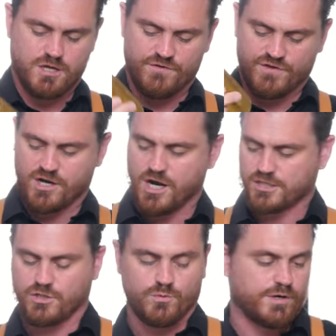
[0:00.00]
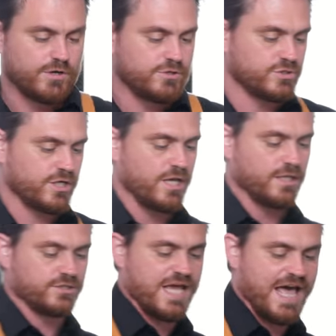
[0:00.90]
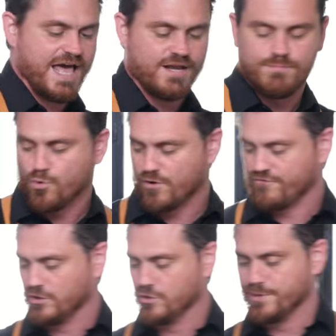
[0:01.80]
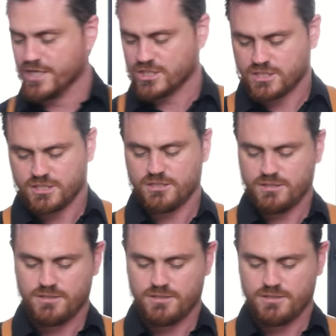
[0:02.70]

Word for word: of a cocktail, we're using a tad more voluminous